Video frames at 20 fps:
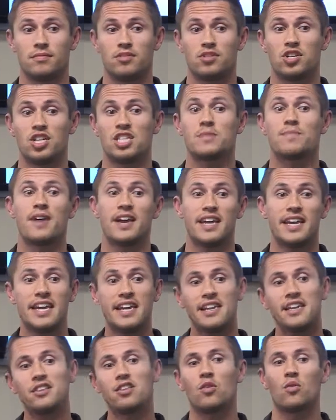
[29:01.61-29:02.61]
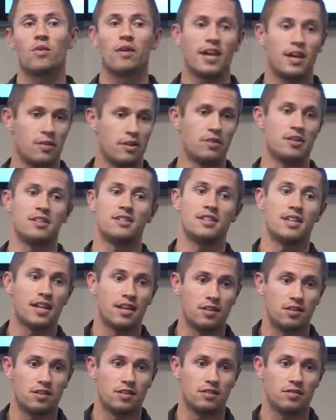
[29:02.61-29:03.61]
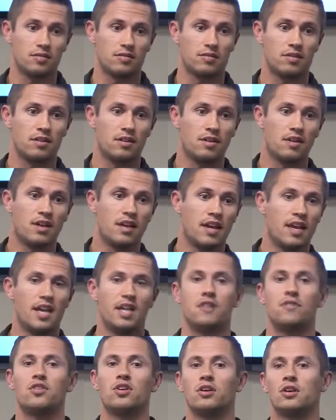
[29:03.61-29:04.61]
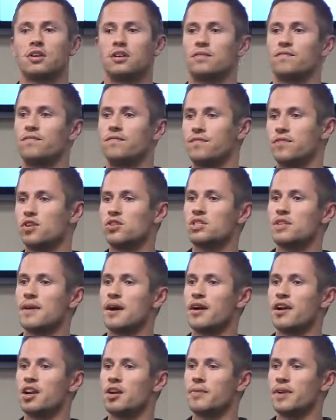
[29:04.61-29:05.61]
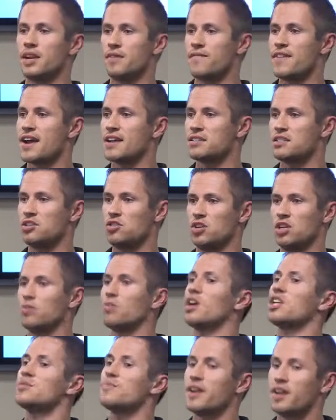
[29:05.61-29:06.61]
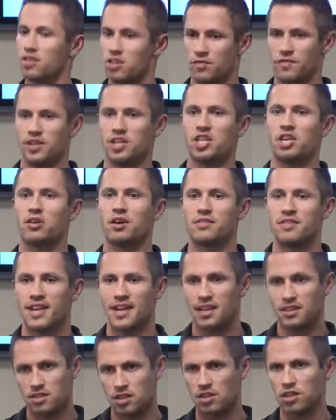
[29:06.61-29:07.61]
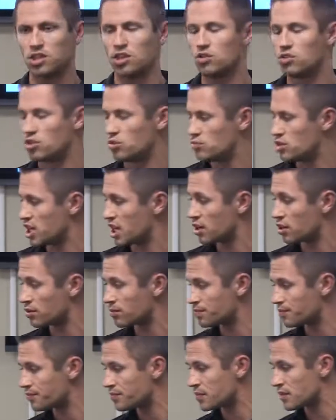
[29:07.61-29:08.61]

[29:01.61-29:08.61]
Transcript: Just by eating the way we were designed to. And if you're confused about intermittent fasting, you can watch my other video on that. It's on the YouTube channel.